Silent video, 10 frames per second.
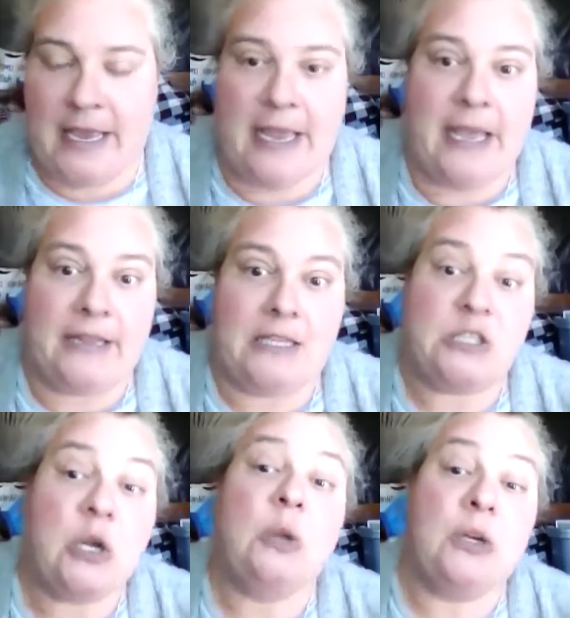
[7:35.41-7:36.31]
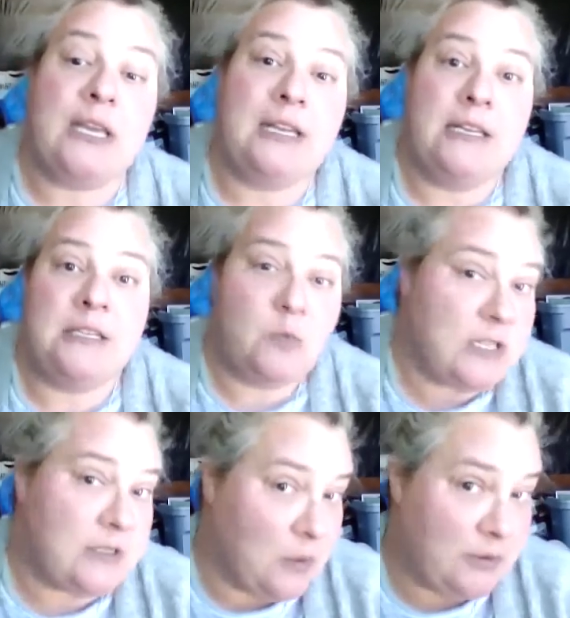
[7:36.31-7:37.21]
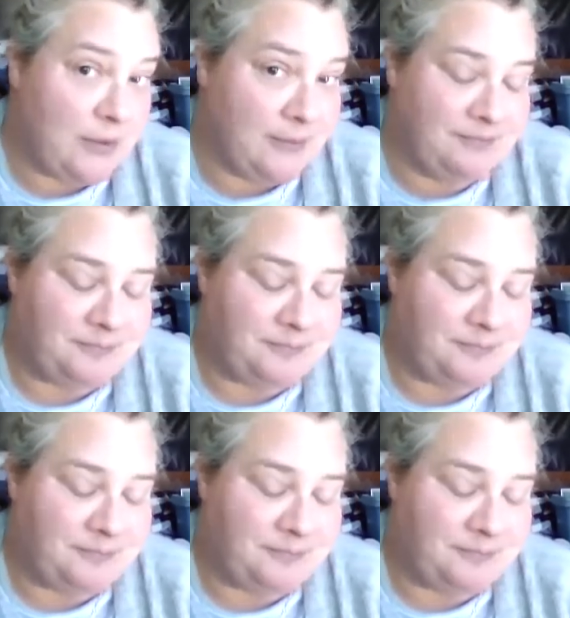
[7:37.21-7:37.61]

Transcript: And the solar kit is what sold.